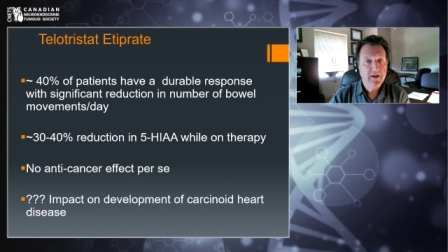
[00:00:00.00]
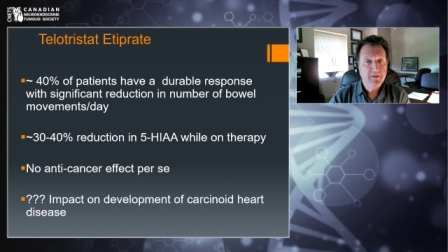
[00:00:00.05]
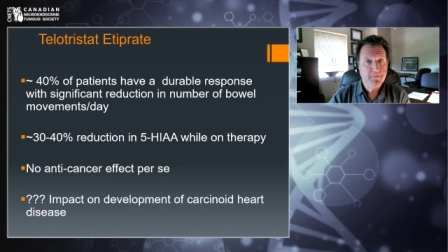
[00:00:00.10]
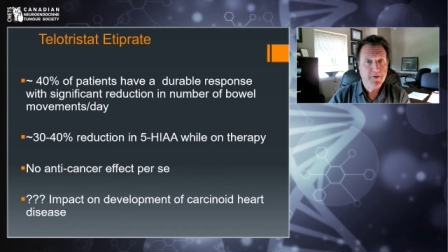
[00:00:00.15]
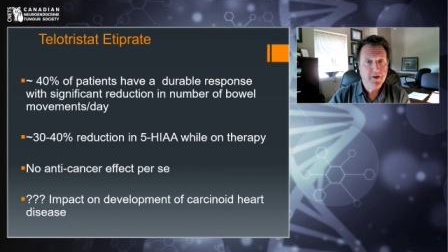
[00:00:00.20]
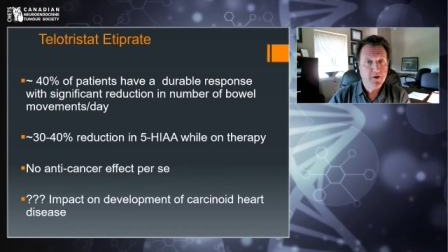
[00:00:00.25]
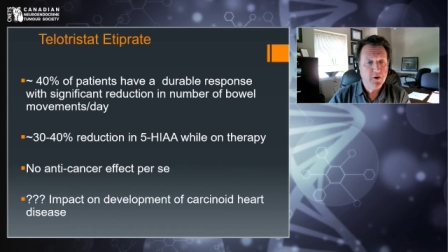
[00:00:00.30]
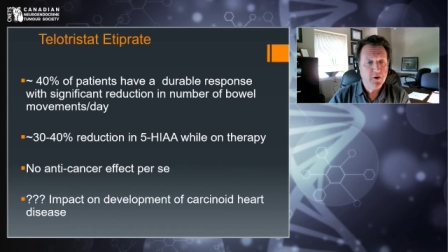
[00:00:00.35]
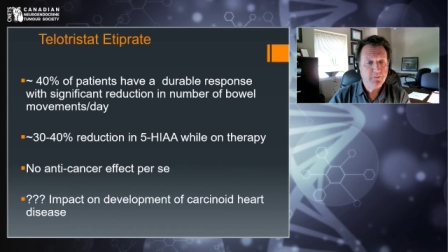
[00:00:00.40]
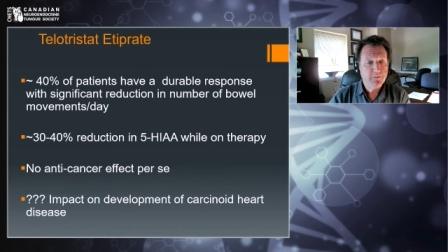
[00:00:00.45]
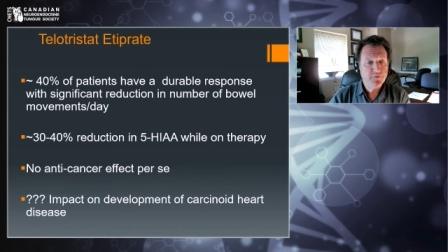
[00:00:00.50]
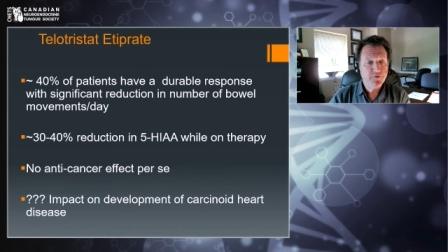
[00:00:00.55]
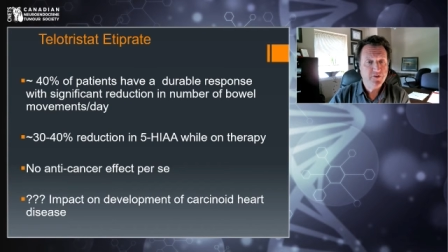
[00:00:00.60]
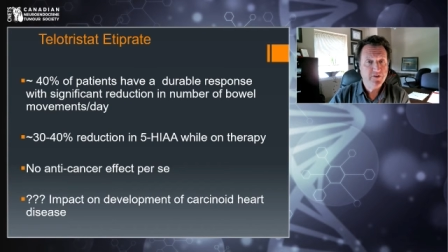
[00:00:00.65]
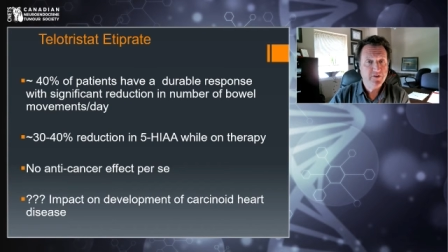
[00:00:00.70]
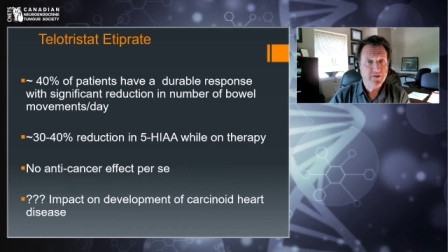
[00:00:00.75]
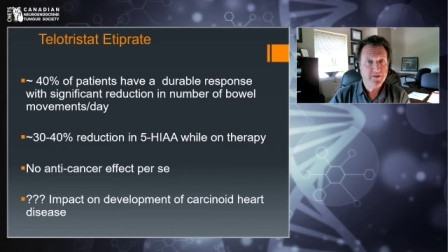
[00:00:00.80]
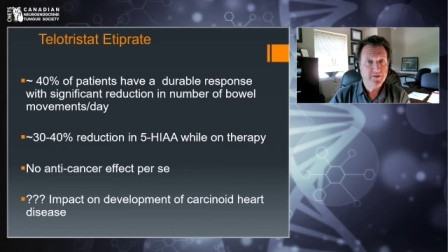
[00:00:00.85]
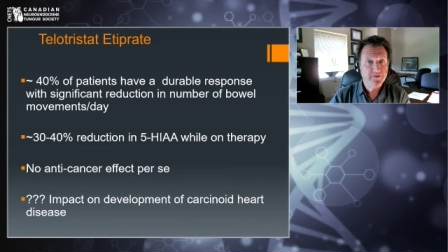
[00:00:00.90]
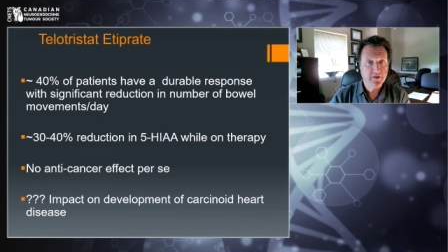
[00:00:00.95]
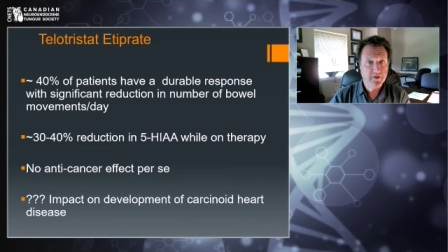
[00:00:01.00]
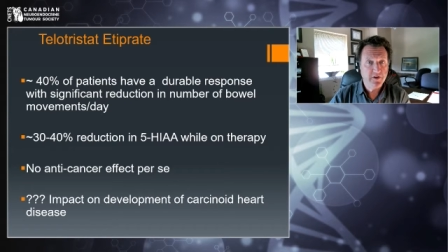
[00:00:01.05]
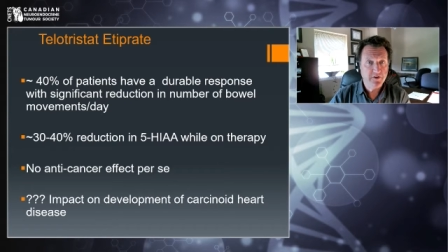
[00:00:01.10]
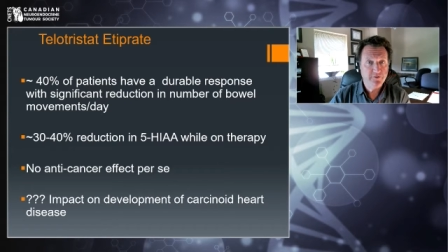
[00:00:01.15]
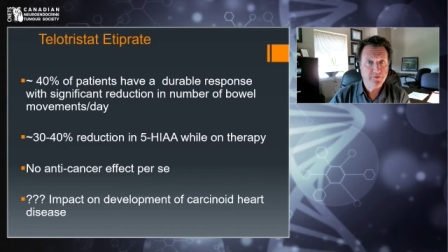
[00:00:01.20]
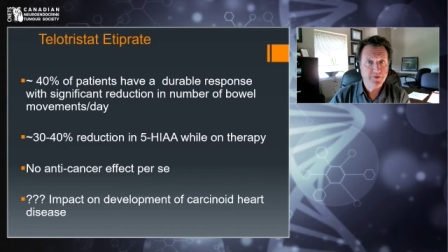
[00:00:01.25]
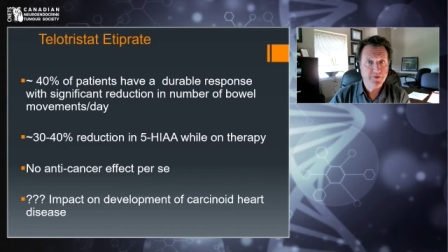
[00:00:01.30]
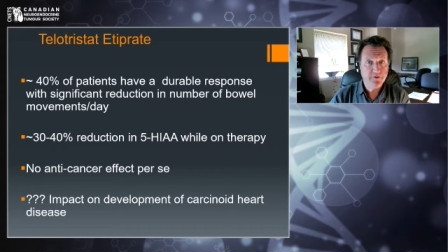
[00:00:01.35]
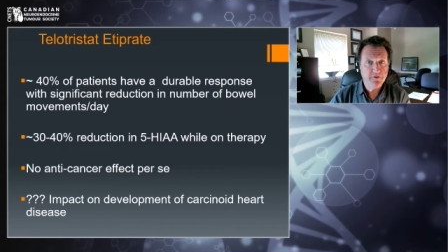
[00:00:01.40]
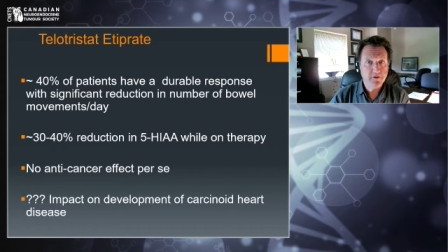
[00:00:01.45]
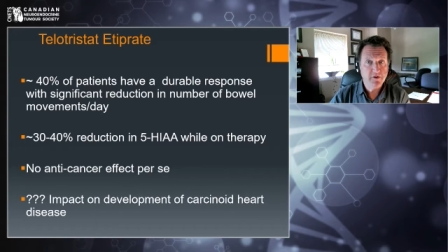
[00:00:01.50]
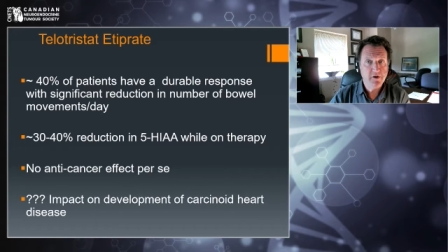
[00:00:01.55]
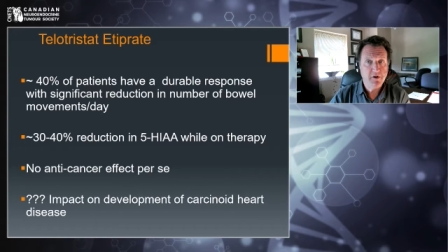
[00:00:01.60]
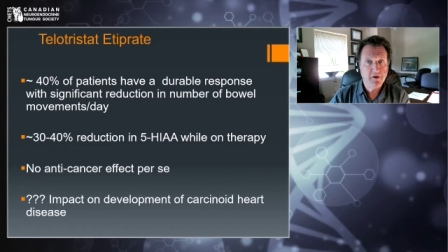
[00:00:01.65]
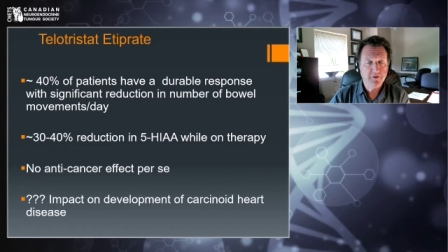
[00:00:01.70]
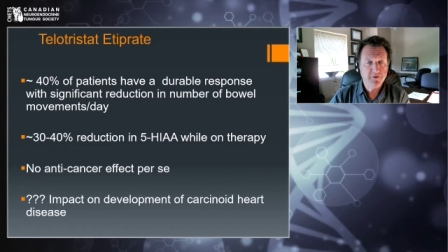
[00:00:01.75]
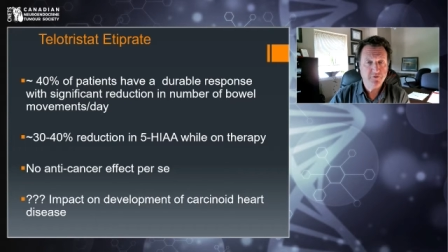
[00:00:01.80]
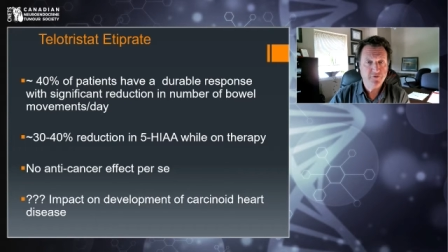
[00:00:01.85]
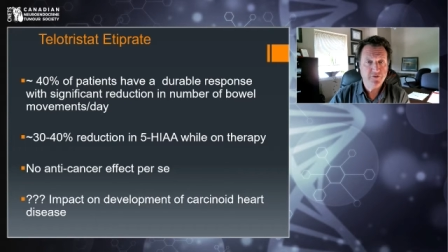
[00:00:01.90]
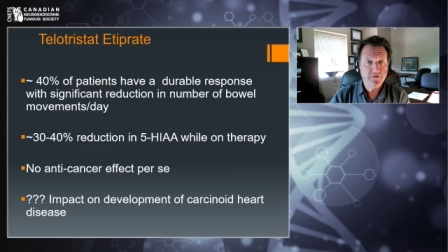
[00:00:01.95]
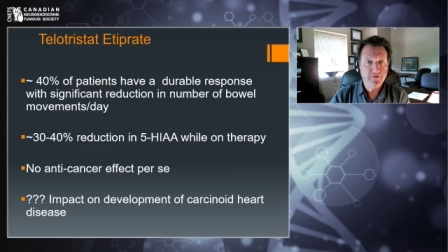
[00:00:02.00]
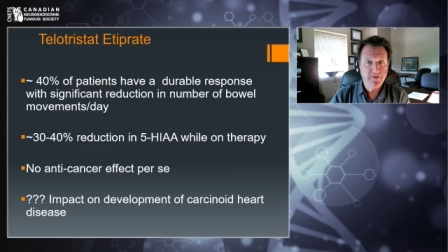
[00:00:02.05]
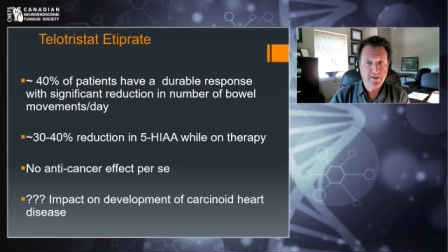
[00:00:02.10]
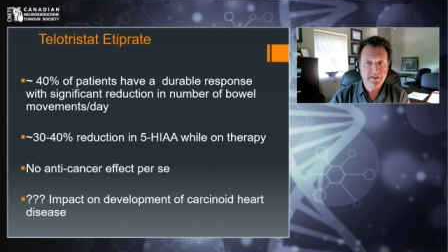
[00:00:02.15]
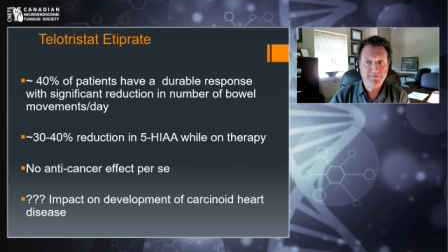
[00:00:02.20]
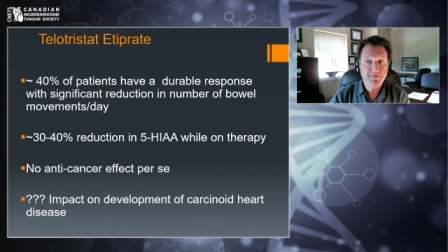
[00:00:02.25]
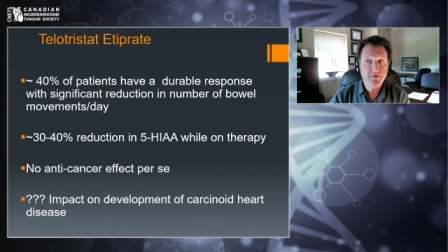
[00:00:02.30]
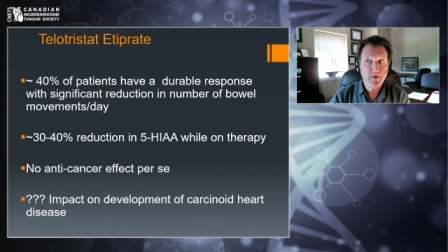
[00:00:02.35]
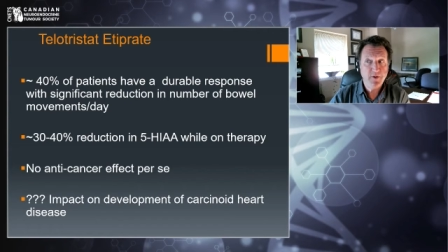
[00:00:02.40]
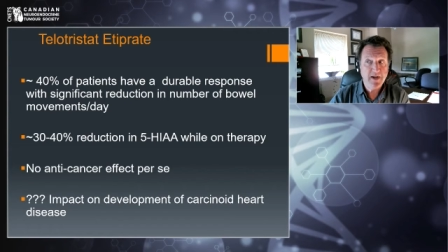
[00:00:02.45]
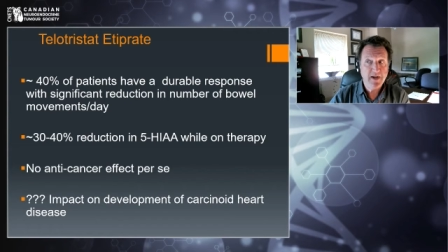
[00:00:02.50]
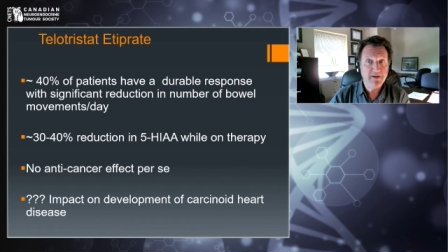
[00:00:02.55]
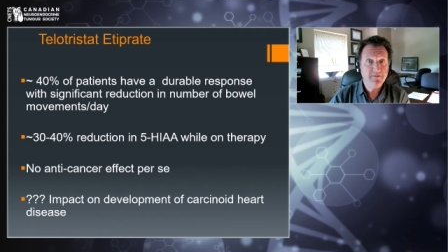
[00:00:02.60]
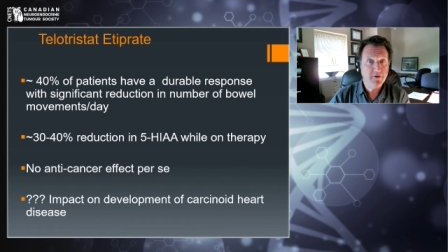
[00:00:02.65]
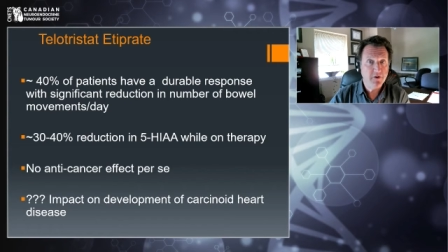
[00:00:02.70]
but an option to discuss with your oncologist if you have